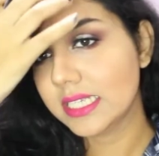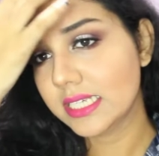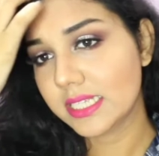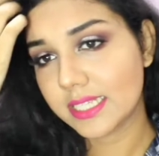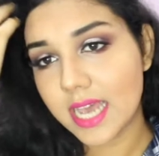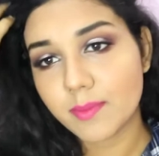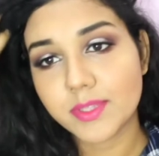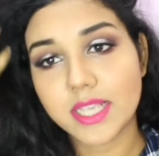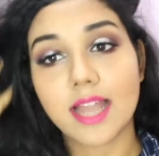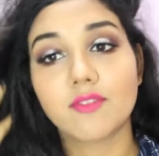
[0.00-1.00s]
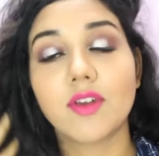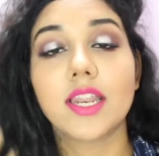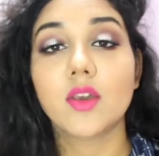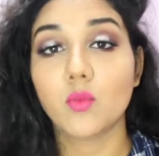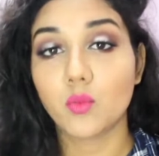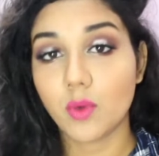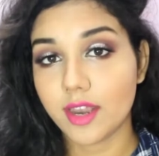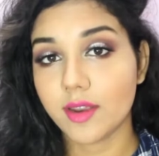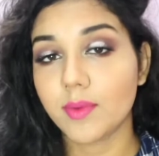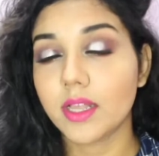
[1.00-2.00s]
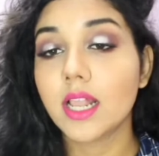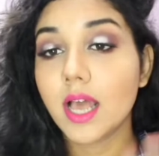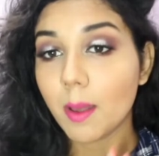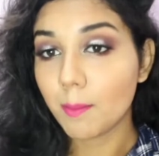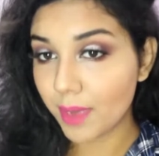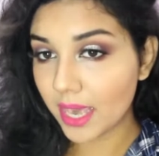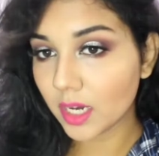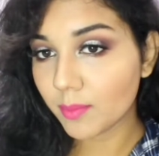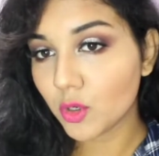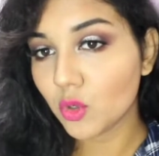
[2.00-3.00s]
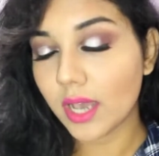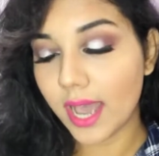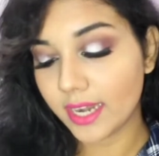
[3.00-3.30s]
easy steps and very wearable makeup look.